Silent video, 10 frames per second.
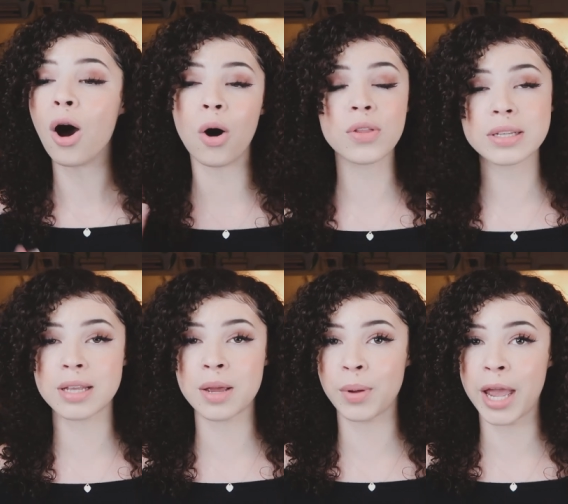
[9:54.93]
on the
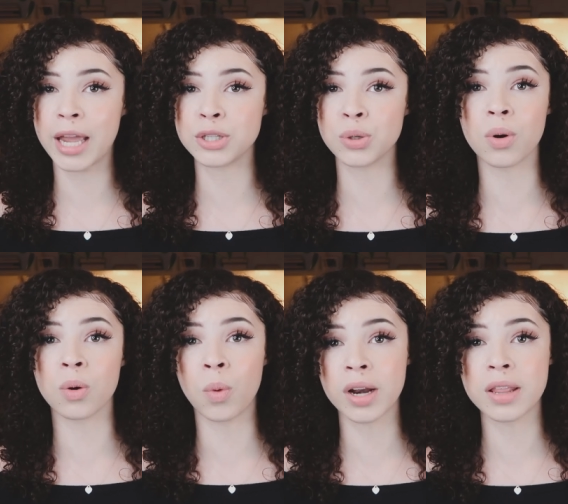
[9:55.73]
same page
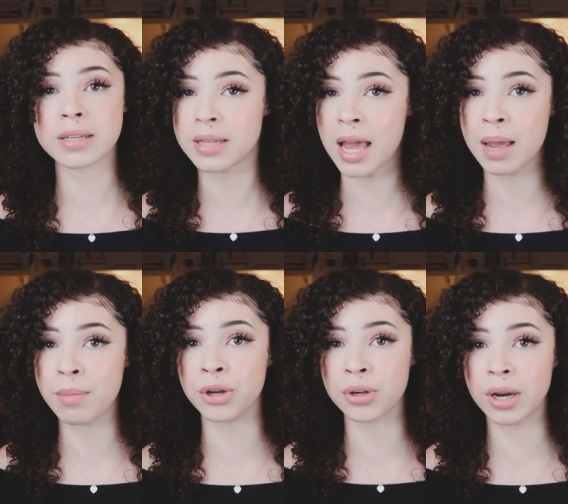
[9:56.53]
or one and the
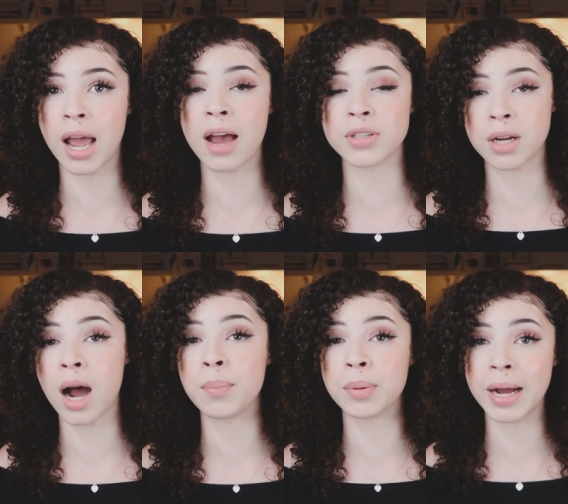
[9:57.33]
same and you're gonna have to
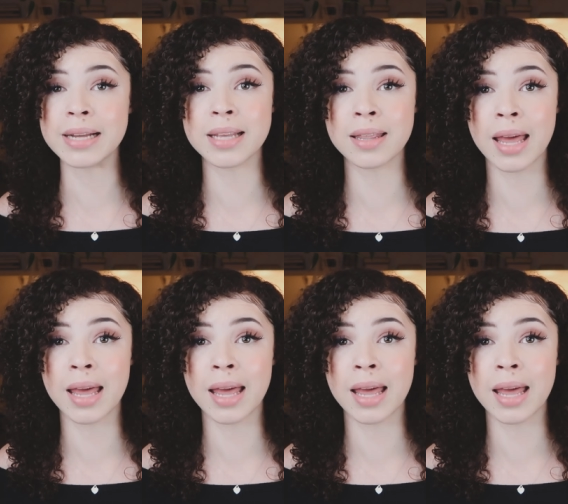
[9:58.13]
compromise in